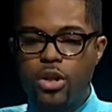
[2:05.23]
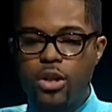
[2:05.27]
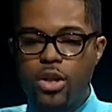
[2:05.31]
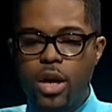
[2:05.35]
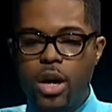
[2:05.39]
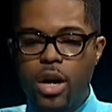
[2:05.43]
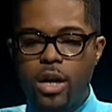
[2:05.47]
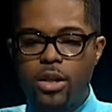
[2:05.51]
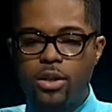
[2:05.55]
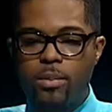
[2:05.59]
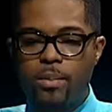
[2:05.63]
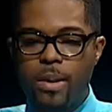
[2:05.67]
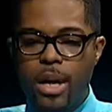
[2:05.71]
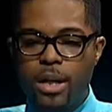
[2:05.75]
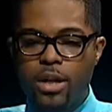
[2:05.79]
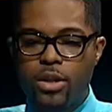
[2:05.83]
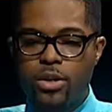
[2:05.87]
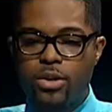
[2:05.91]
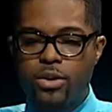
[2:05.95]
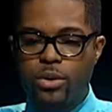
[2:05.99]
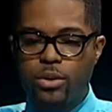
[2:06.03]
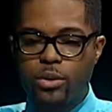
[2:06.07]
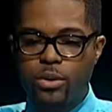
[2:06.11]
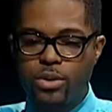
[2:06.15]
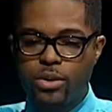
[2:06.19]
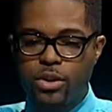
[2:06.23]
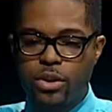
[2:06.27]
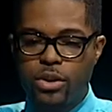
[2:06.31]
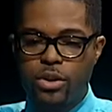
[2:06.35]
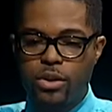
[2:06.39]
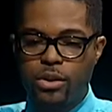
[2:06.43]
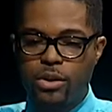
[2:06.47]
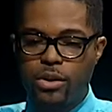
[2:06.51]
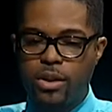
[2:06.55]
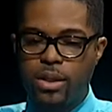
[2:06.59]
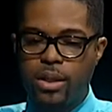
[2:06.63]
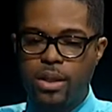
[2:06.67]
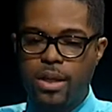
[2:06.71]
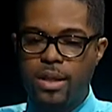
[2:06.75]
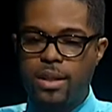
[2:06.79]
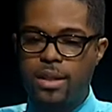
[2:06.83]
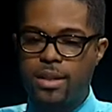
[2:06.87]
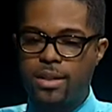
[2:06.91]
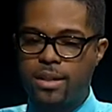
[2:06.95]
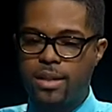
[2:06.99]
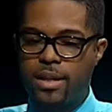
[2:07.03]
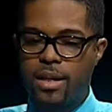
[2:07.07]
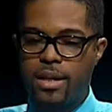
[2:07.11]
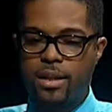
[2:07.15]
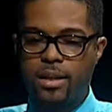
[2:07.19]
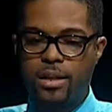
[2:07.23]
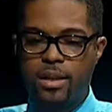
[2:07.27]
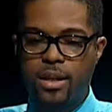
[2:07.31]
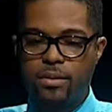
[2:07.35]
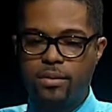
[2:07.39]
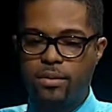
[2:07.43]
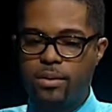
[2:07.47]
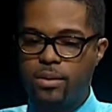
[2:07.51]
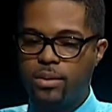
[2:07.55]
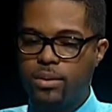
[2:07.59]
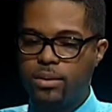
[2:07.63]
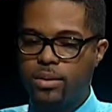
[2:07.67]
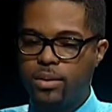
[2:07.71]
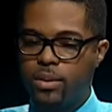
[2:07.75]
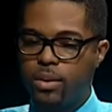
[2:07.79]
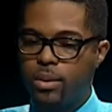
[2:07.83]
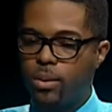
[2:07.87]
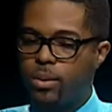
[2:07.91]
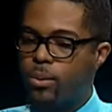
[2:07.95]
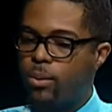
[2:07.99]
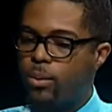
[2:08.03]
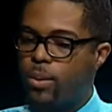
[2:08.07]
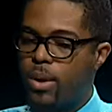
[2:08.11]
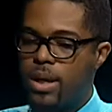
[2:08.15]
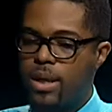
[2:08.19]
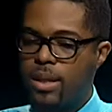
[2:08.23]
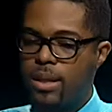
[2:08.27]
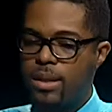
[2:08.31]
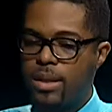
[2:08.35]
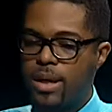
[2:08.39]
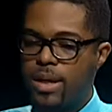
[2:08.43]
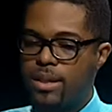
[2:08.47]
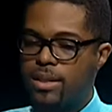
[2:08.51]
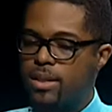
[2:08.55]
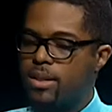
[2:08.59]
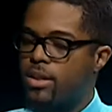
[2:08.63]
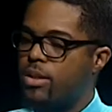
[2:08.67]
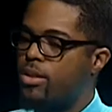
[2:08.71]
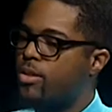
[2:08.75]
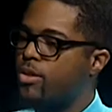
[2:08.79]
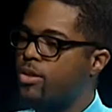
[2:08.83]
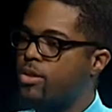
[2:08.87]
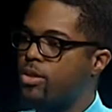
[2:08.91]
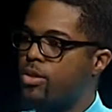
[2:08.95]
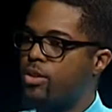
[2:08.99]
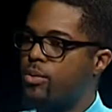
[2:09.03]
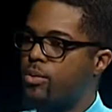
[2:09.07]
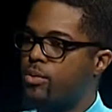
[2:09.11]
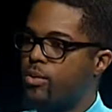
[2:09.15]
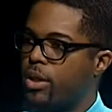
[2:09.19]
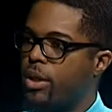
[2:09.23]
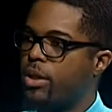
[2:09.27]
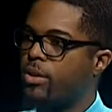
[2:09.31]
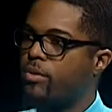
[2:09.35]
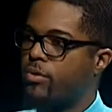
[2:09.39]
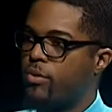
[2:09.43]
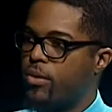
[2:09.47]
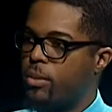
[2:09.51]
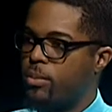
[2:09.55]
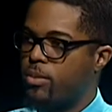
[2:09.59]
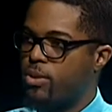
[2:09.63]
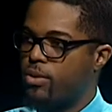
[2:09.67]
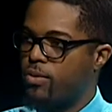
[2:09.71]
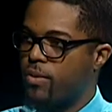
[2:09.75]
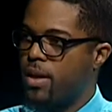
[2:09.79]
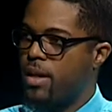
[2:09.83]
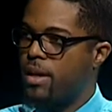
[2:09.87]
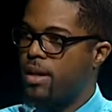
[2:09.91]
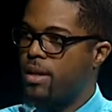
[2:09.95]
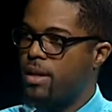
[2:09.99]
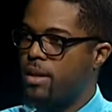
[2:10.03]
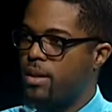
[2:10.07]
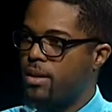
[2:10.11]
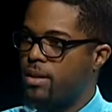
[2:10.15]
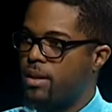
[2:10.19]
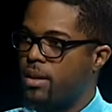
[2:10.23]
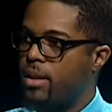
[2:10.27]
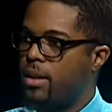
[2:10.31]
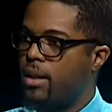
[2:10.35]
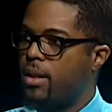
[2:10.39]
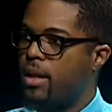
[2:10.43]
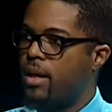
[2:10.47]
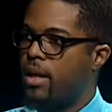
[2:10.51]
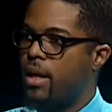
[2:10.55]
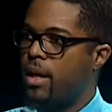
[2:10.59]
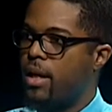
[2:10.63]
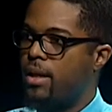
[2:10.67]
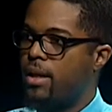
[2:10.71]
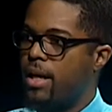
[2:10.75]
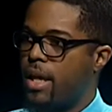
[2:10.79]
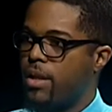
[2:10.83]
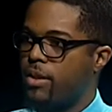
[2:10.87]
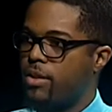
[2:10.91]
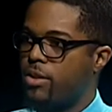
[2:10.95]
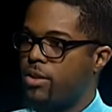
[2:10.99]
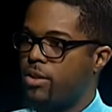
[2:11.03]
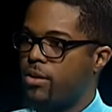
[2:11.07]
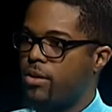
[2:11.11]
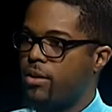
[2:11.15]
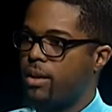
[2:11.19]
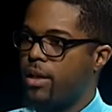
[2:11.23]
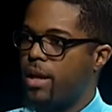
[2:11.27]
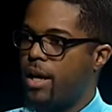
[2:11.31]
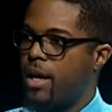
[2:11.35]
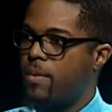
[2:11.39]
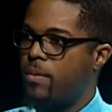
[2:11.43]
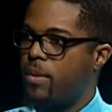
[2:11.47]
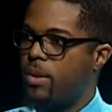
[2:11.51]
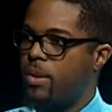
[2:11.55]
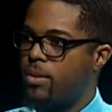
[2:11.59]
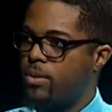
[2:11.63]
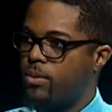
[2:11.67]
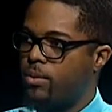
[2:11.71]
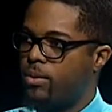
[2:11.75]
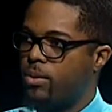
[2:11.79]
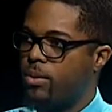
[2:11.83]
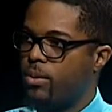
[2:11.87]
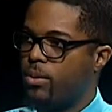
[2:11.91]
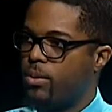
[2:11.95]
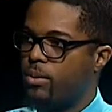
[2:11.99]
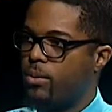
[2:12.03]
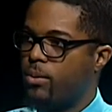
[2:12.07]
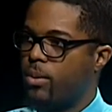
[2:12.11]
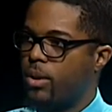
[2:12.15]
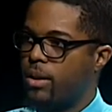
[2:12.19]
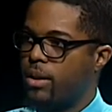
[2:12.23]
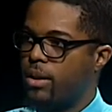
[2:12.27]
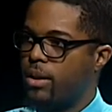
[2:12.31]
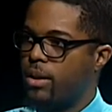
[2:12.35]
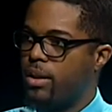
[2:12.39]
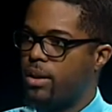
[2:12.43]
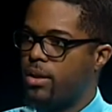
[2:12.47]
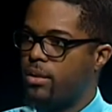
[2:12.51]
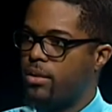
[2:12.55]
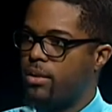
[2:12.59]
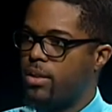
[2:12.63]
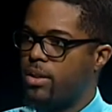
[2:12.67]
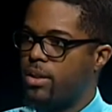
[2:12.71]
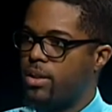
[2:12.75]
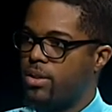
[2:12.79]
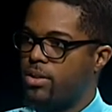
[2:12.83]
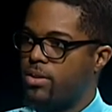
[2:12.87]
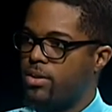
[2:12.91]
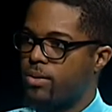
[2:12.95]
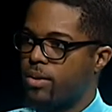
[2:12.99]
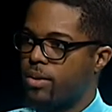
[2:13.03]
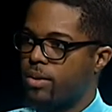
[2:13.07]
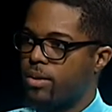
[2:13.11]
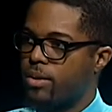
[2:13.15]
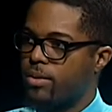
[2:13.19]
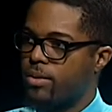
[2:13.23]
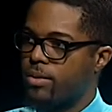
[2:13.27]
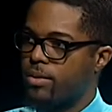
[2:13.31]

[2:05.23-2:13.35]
You manage school security at the state level. What lessons do you bring from Trenton now that you're in Camden working here in the district?